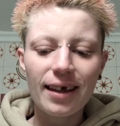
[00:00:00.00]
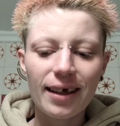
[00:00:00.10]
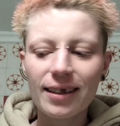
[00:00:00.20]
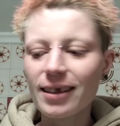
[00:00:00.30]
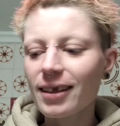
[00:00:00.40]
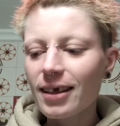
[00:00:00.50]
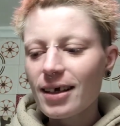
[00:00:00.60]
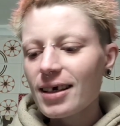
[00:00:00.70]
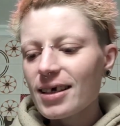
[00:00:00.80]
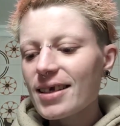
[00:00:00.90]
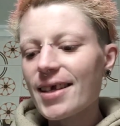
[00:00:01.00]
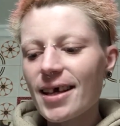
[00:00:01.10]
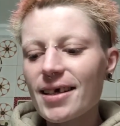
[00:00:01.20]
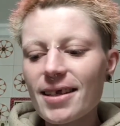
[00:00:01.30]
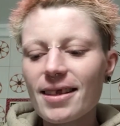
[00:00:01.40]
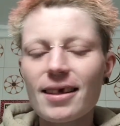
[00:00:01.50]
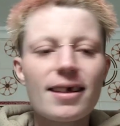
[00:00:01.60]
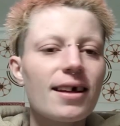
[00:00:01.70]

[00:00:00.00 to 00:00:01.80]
then just